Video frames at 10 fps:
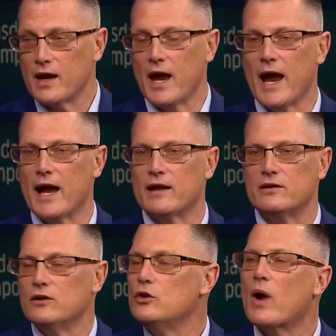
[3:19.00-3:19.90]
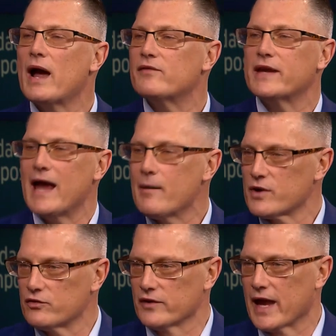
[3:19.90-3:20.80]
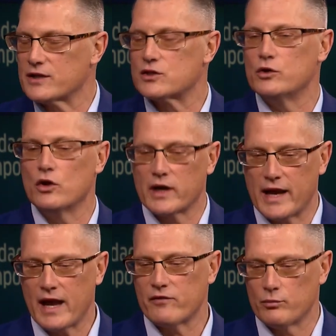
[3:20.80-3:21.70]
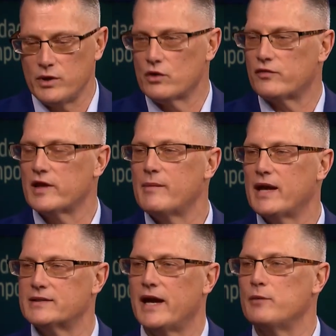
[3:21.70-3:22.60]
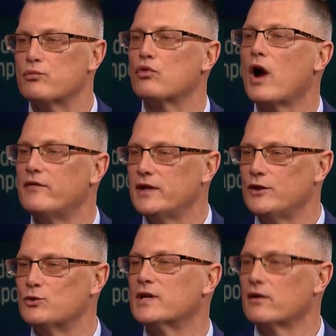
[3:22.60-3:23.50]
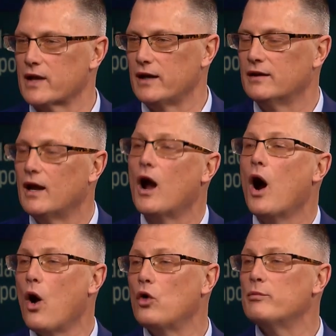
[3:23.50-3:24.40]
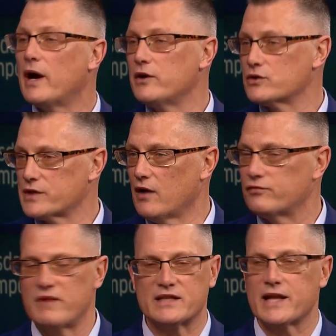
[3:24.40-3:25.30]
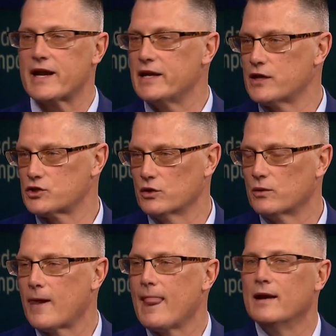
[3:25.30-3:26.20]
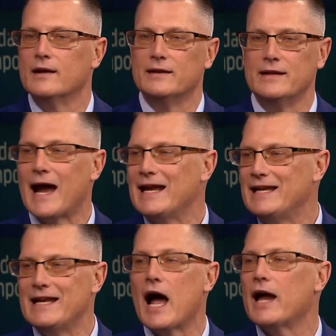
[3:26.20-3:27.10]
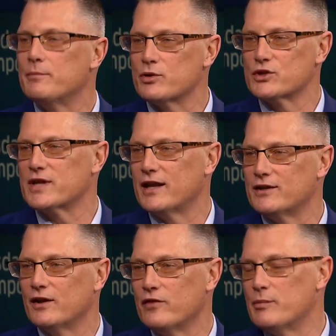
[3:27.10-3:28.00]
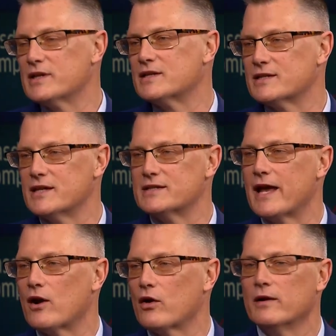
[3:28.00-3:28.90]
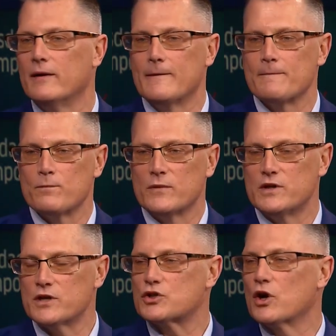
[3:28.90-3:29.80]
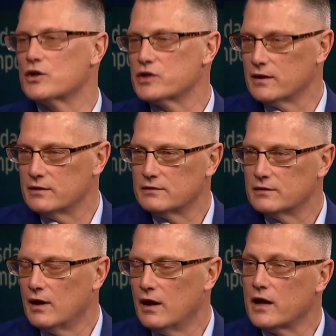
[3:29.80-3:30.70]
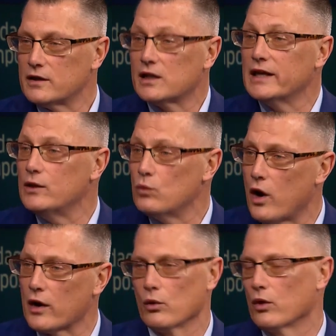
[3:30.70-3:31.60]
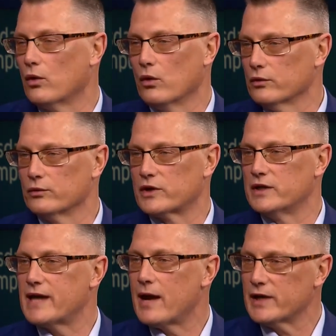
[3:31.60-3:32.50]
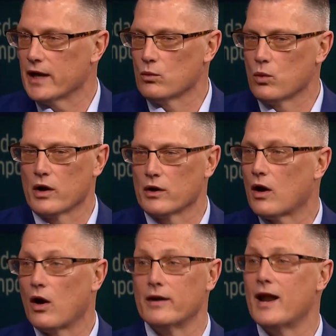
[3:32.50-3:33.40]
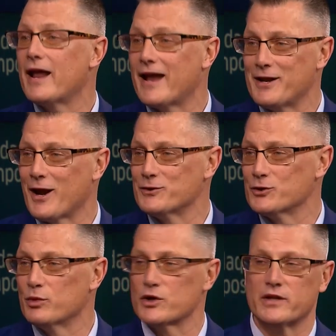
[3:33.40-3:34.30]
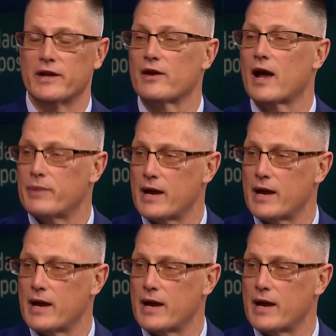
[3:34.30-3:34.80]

and you have the capital for that. So you're going to have a beautifully maintained private utility owned by yourself. That's not an issue. 99% of the businesses that are discharging unclean water or contaminated water are not Anheuser-Busch and they're not